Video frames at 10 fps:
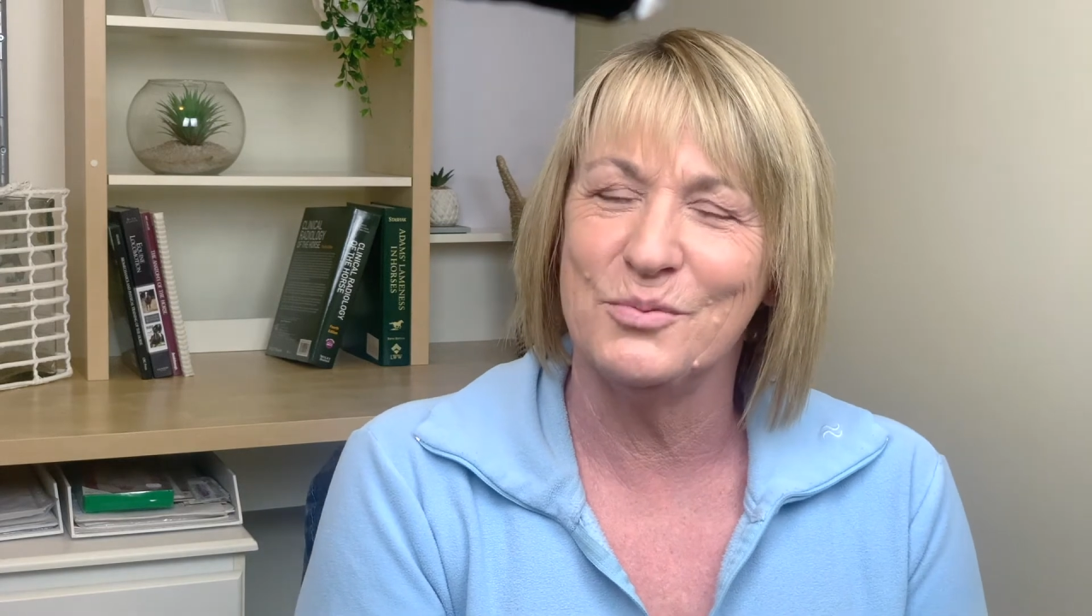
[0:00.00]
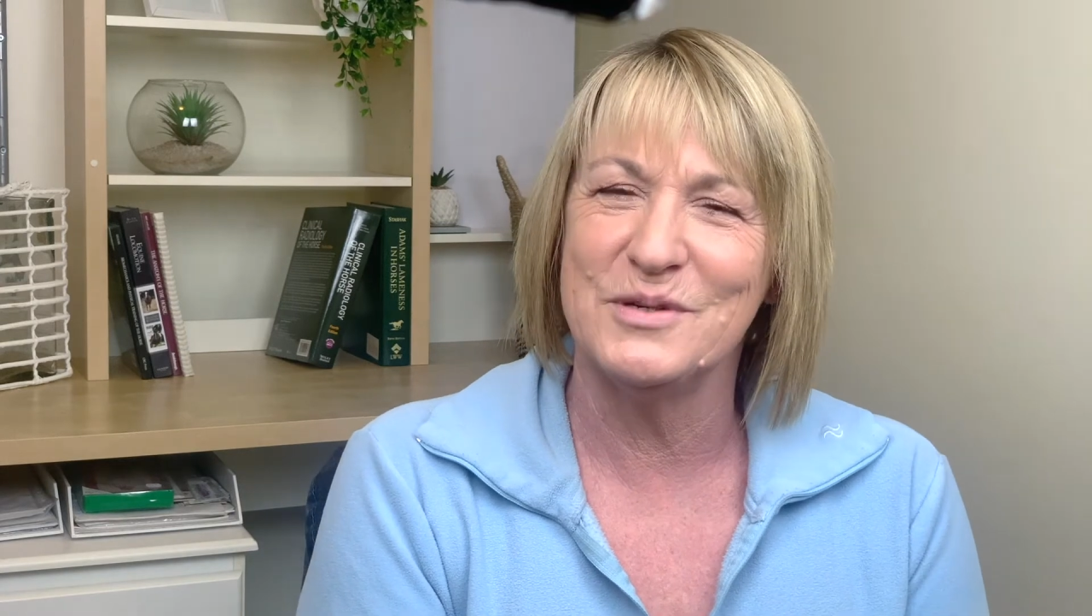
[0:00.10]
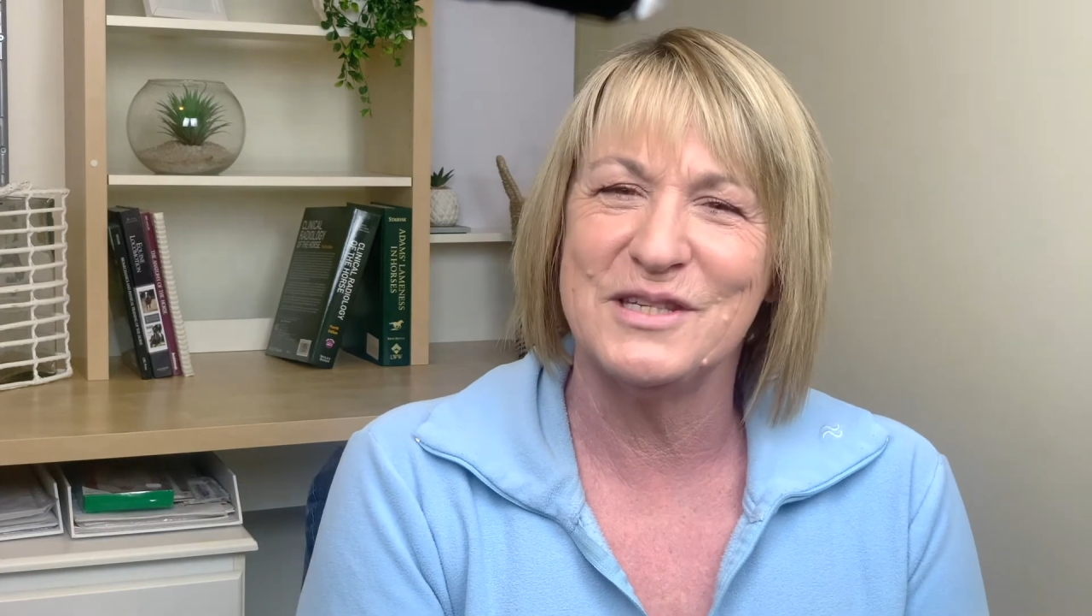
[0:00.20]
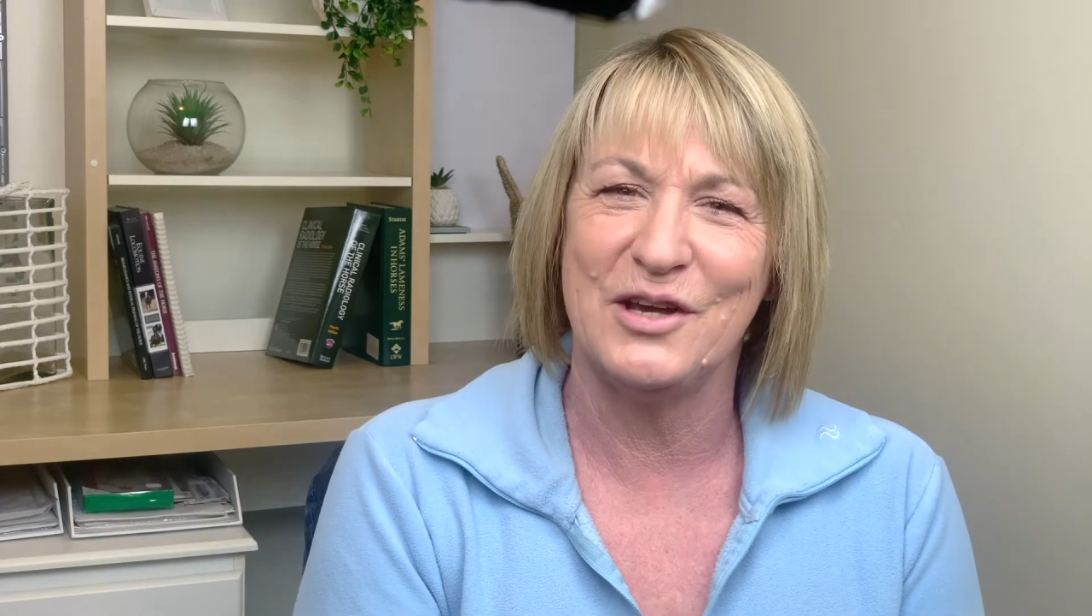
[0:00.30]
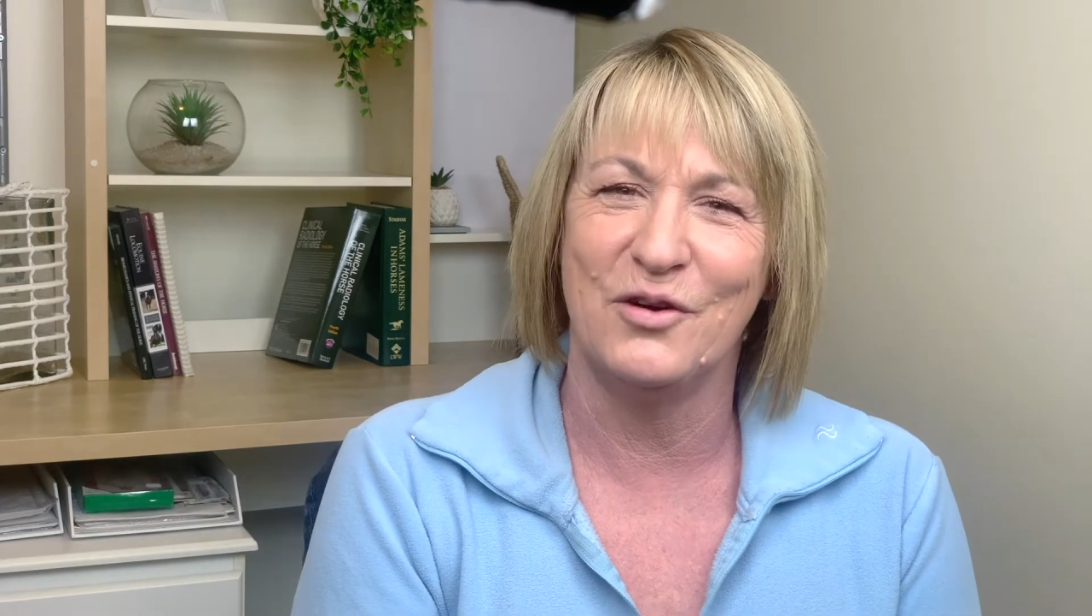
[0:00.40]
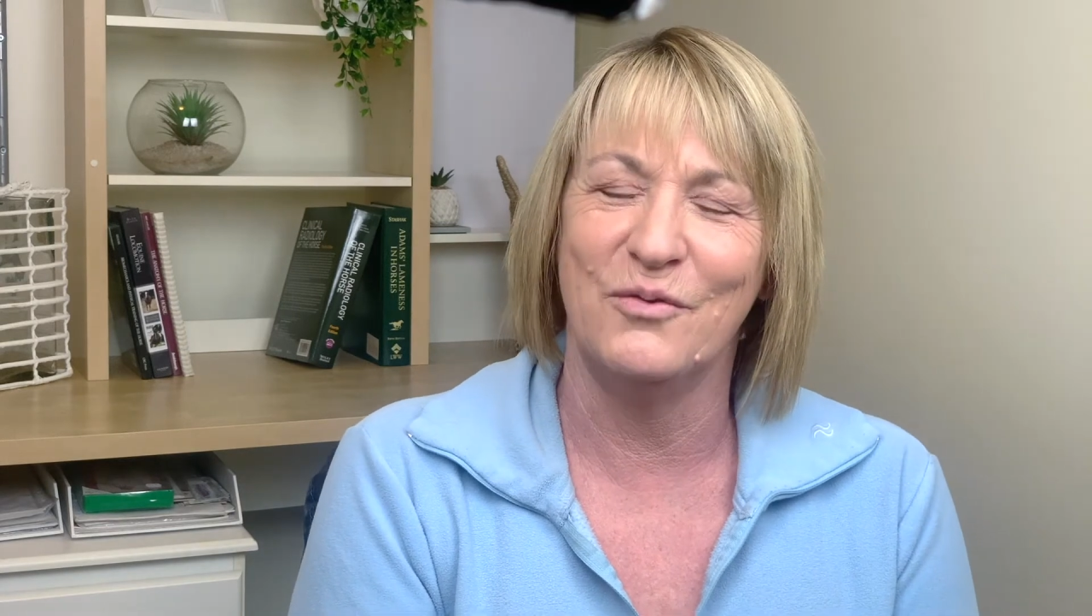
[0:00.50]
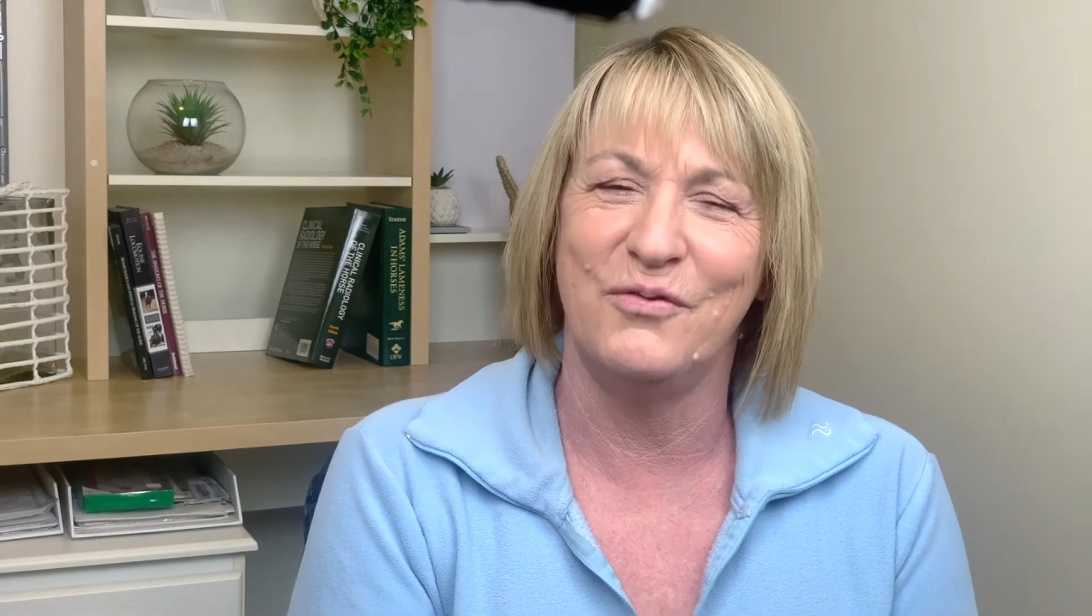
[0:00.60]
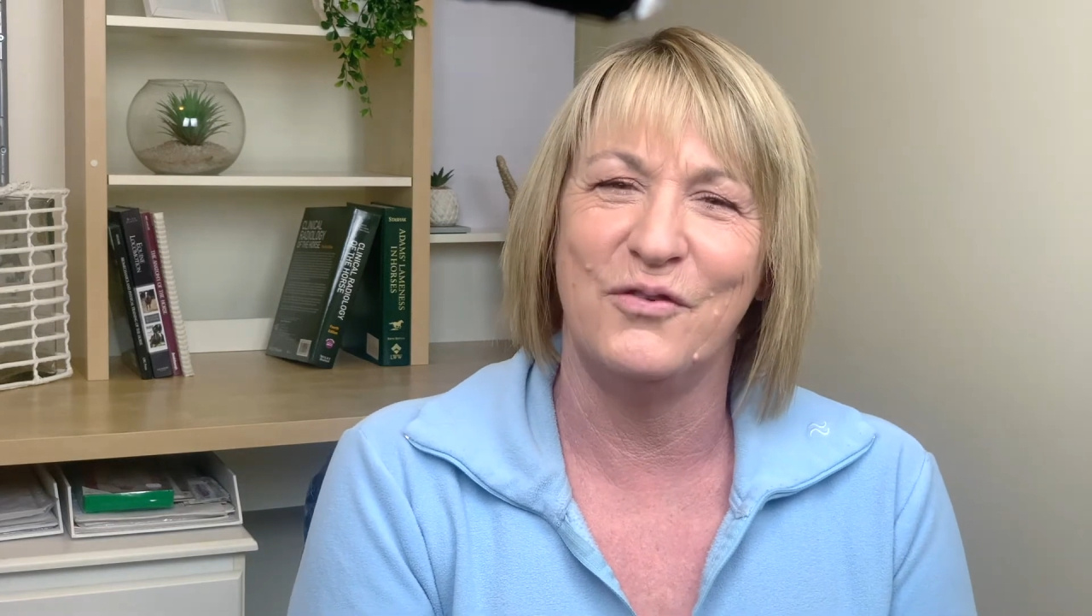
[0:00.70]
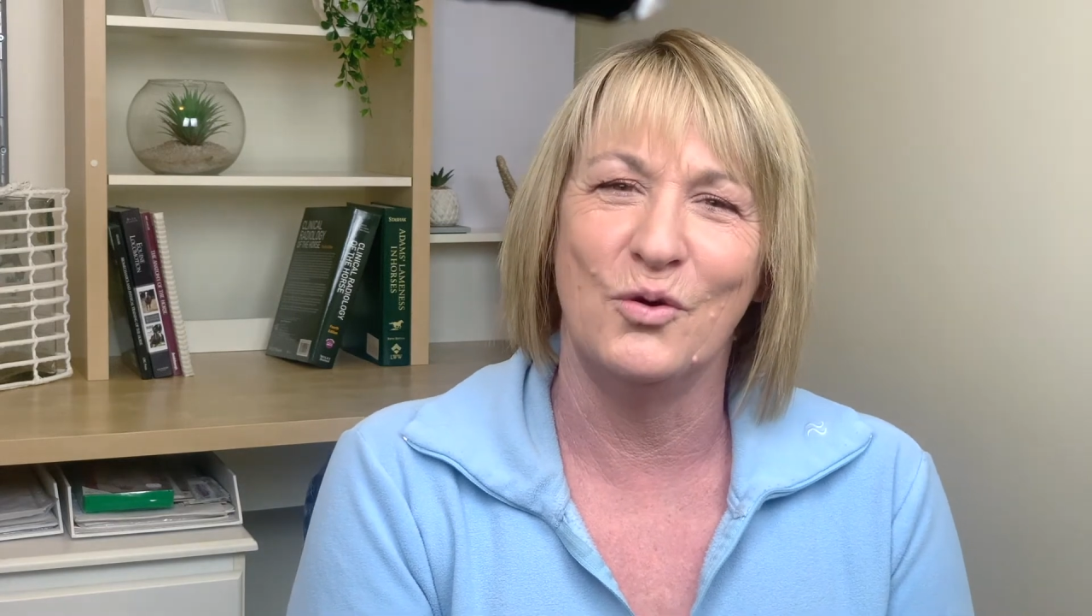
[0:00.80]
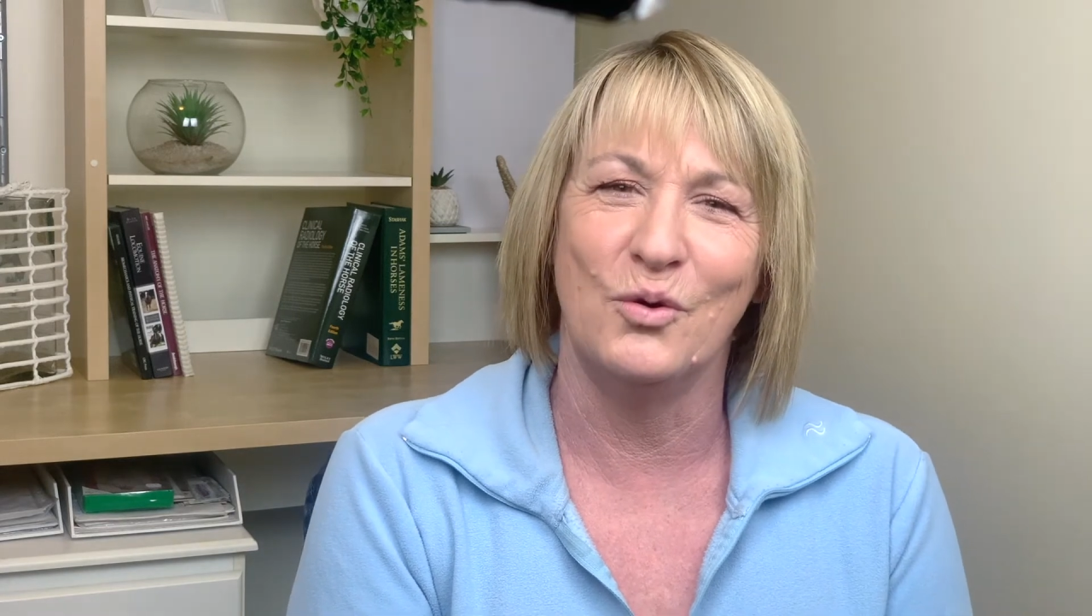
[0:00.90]
was
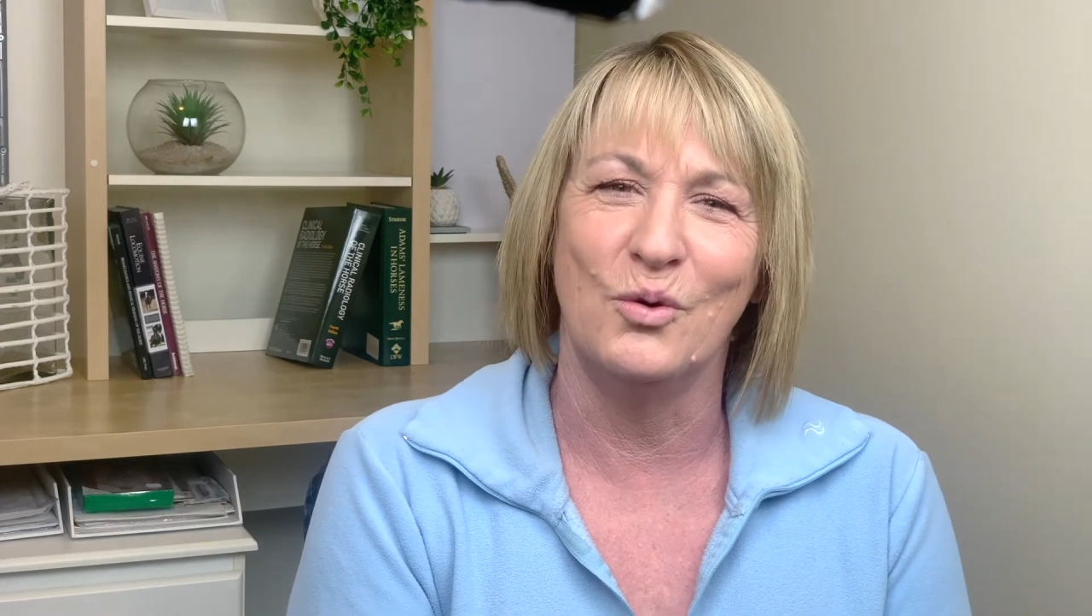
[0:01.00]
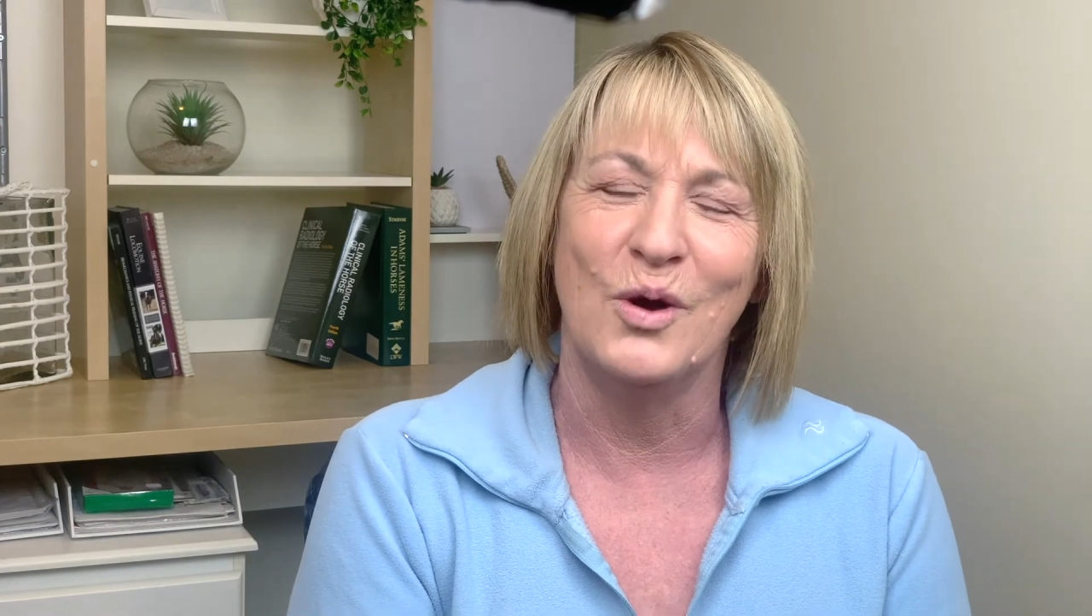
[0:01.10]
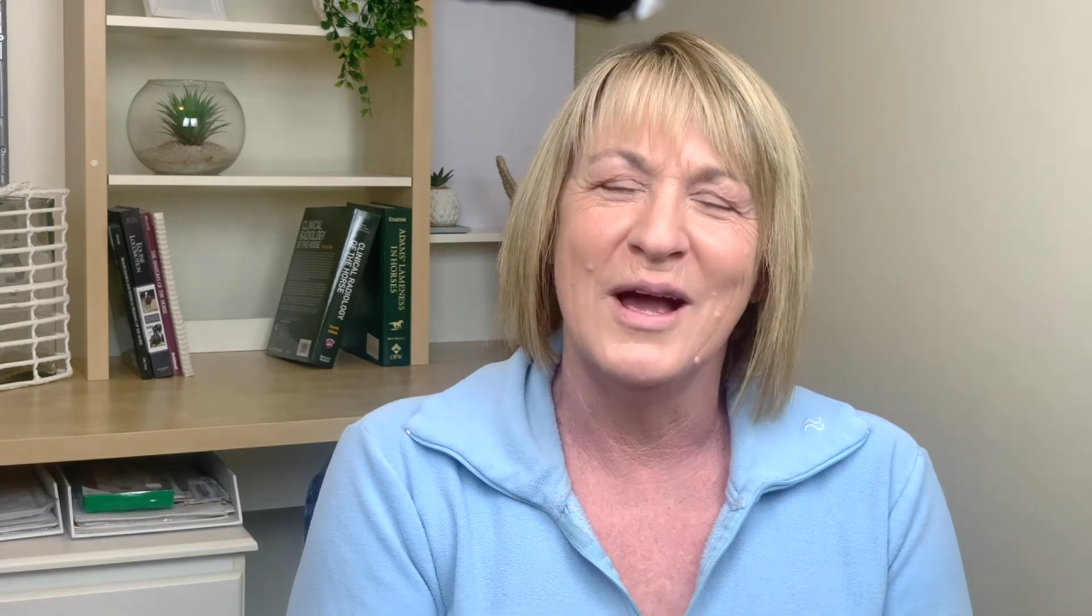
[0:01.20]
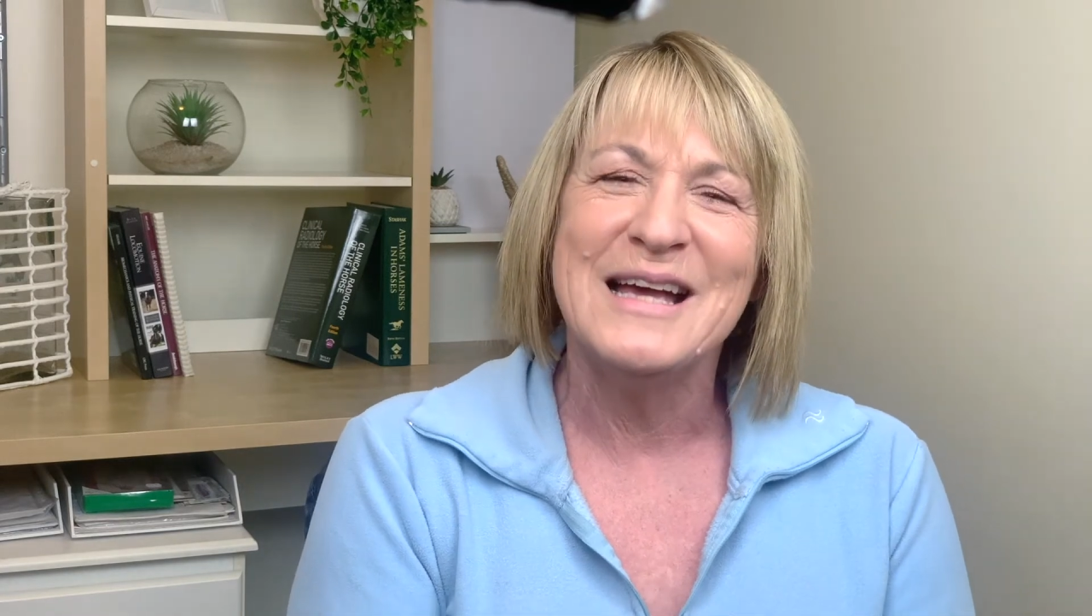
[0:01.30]
helpful.